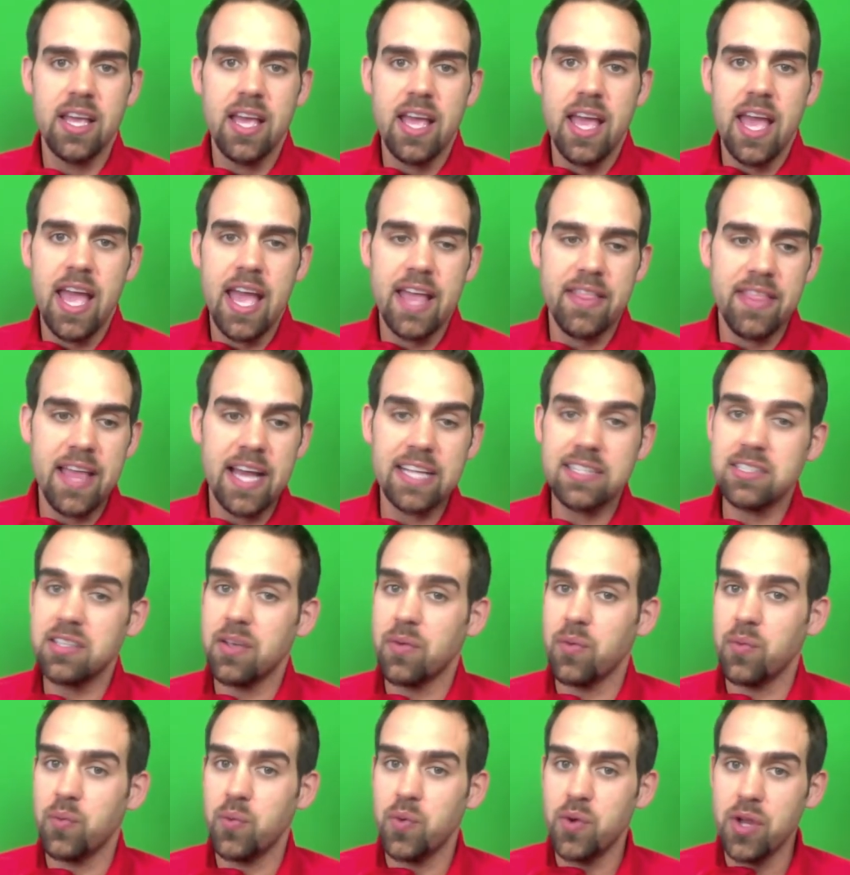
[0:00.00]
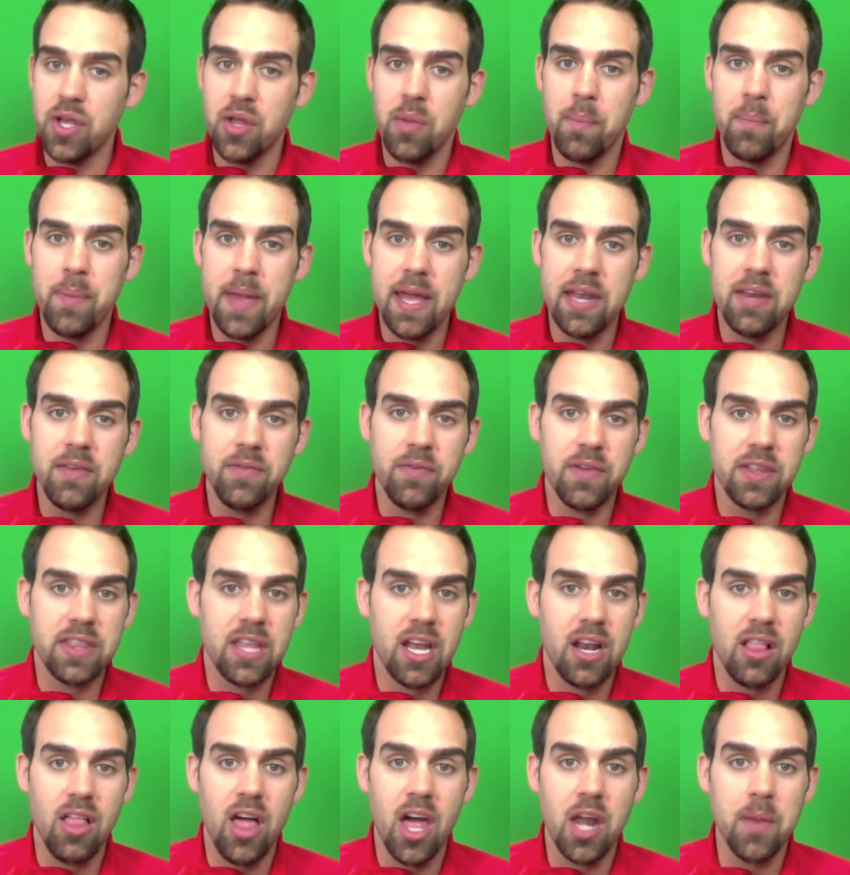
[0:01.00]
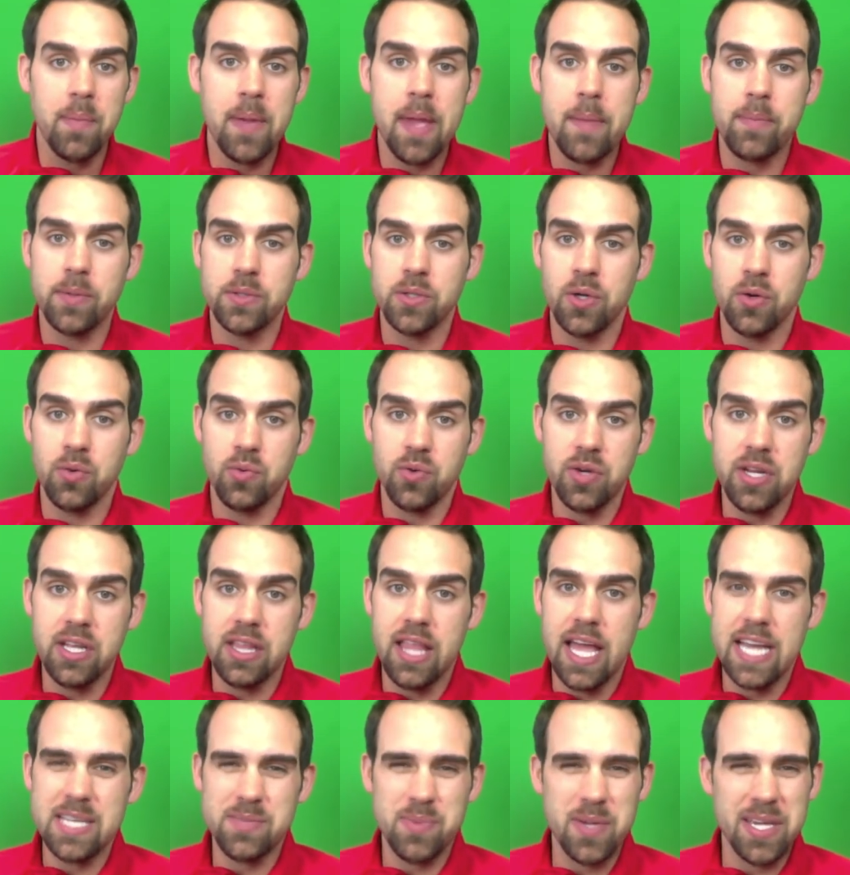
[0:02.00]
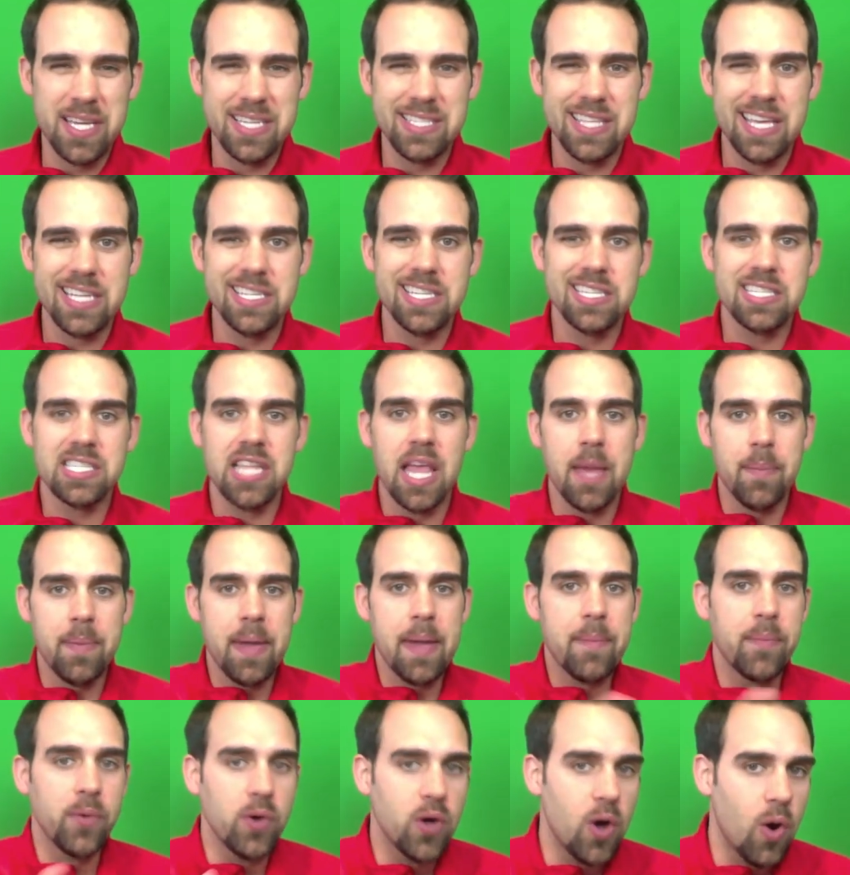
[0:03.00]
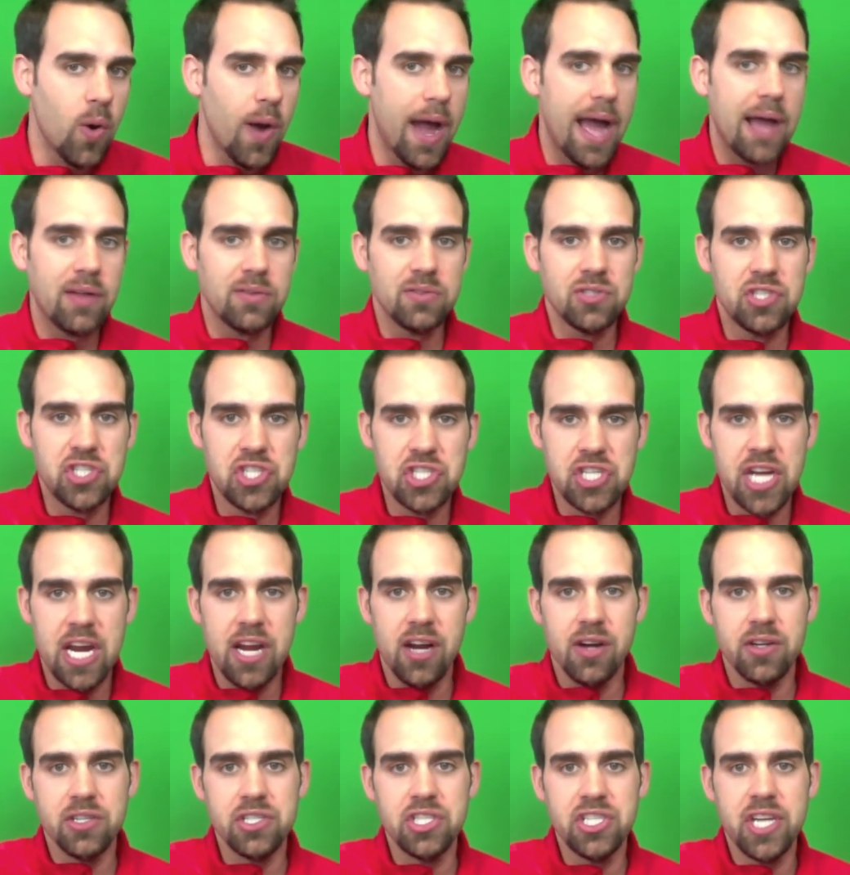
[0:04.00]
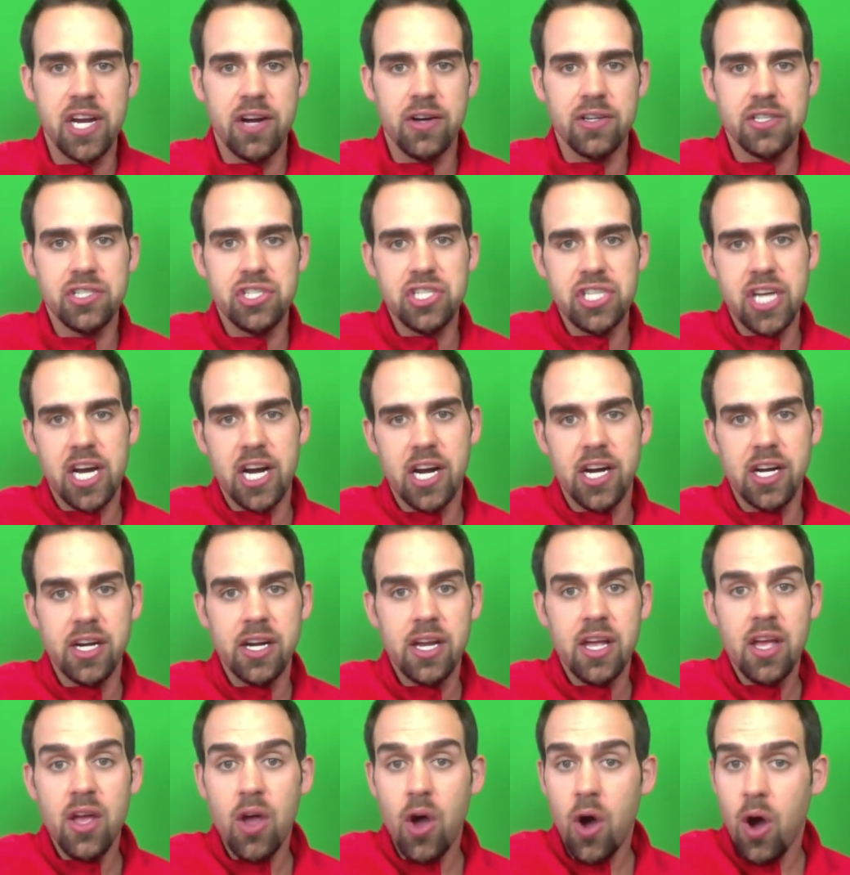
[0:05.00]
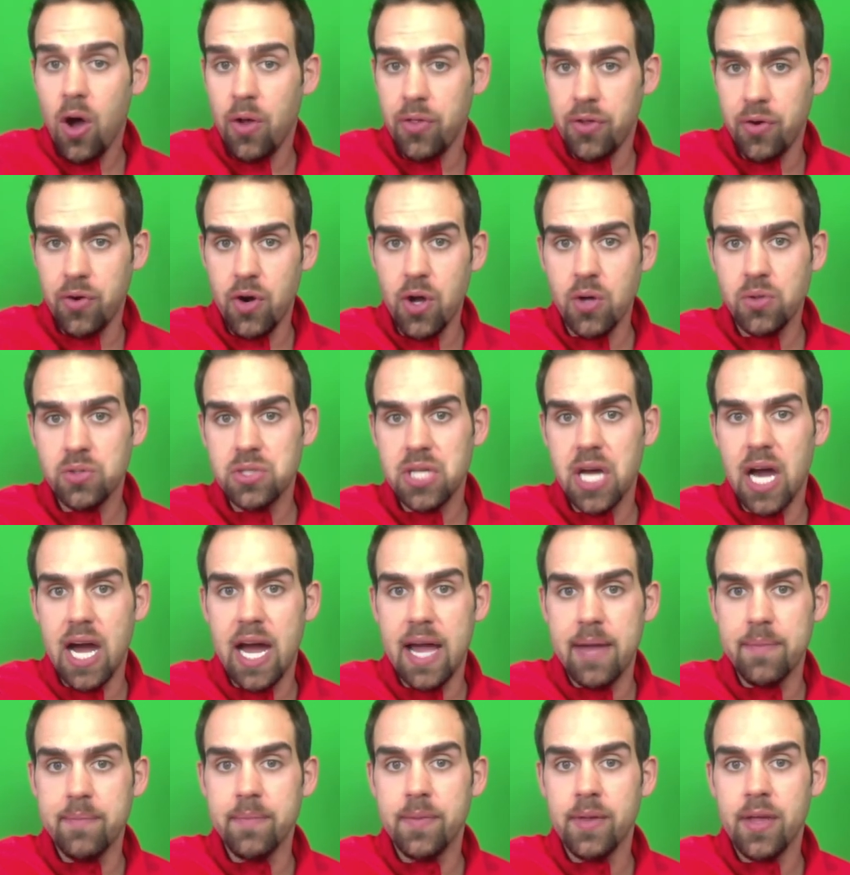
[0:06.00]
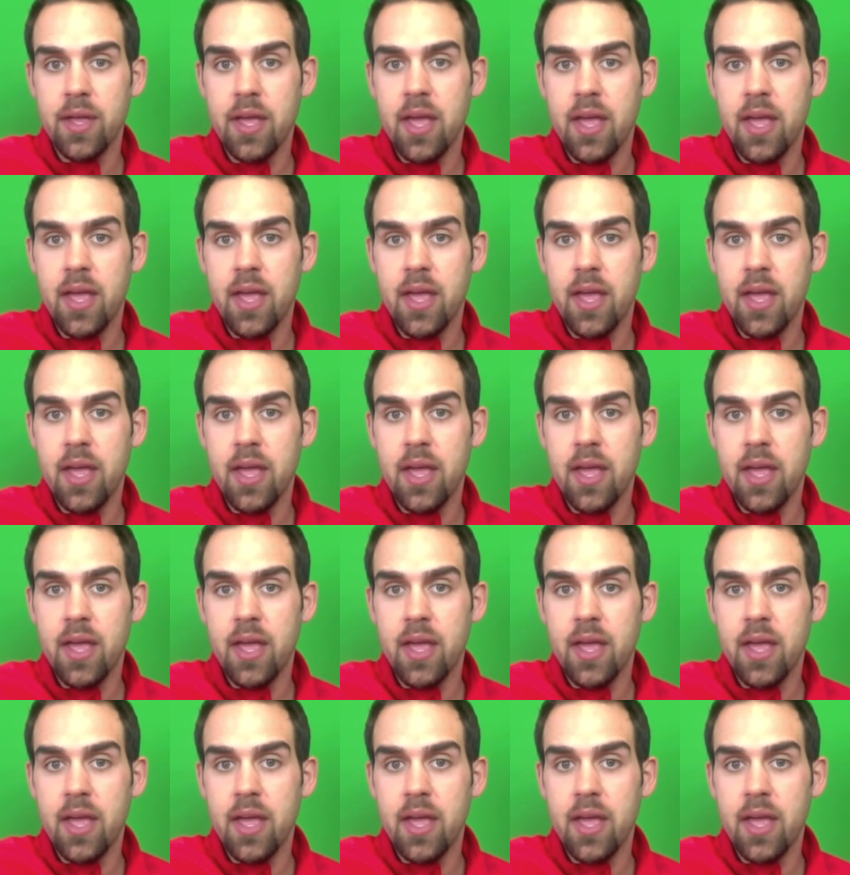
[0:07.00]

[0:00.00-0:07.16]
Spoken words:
And that's a real benefit that a lot of people don't realize because they just let people go out and share and share and share on their own time.